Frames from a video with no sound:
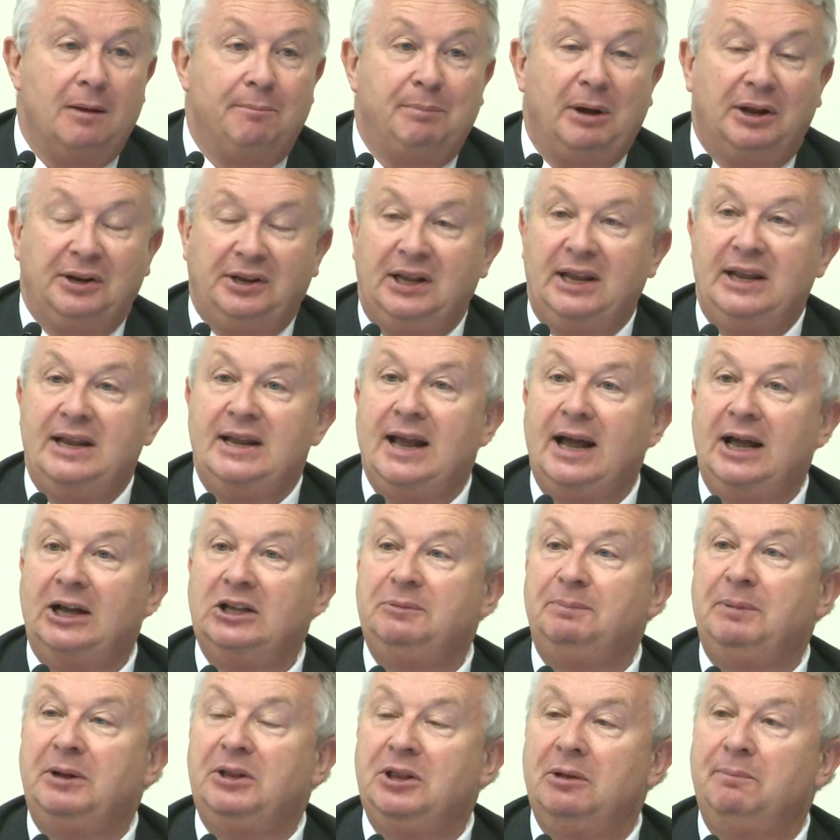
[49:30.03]
But he
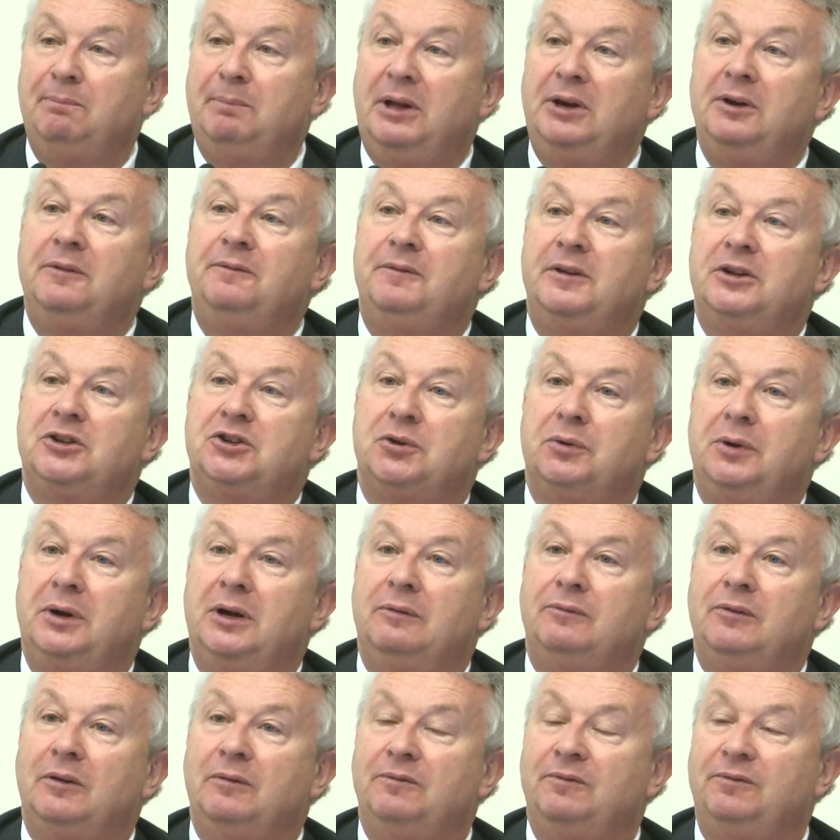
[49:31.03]
has been the beneficiary
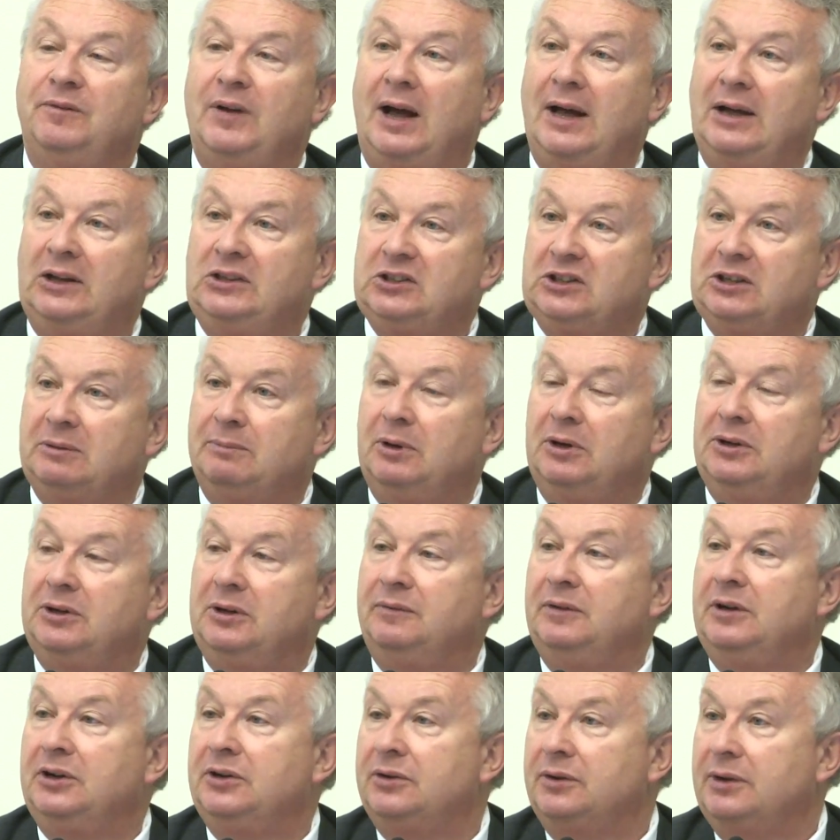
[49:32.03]
of a vast amount
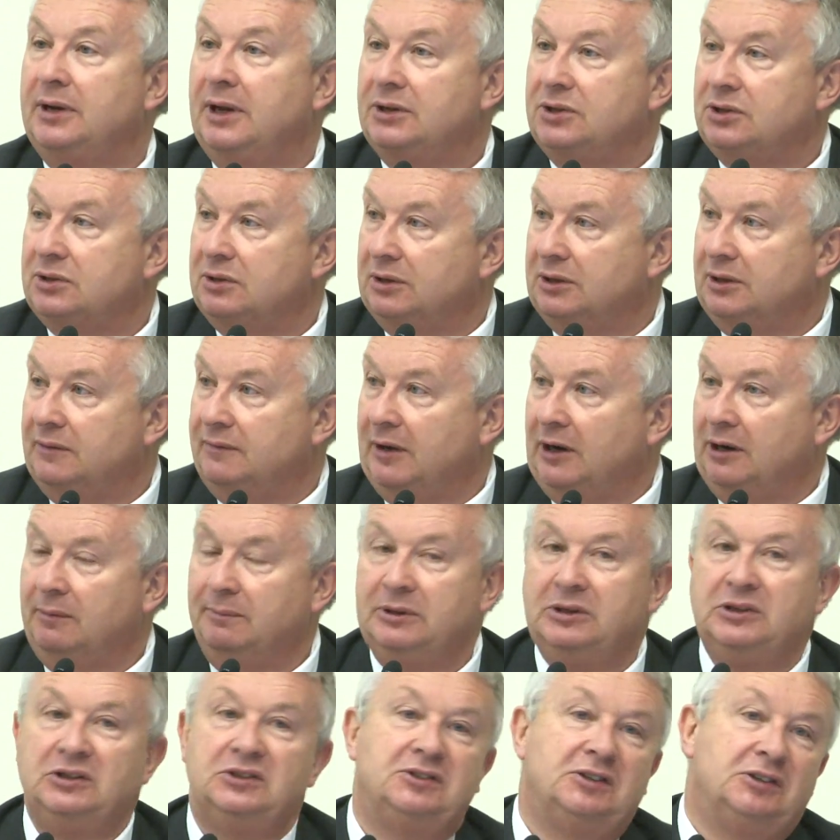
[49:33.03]
of international
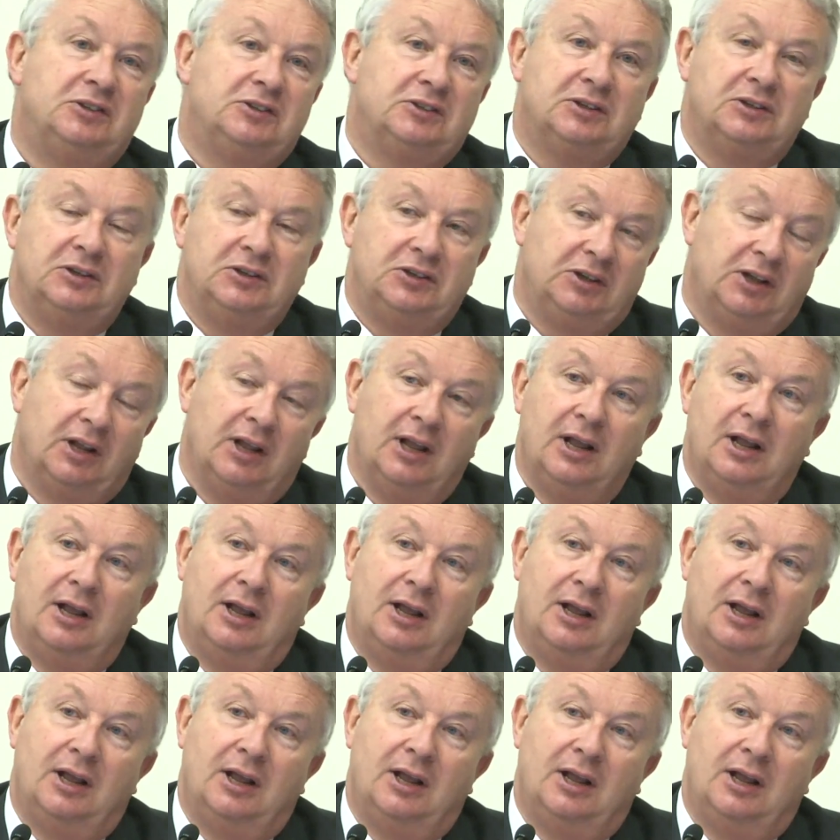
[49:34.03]
development assistance.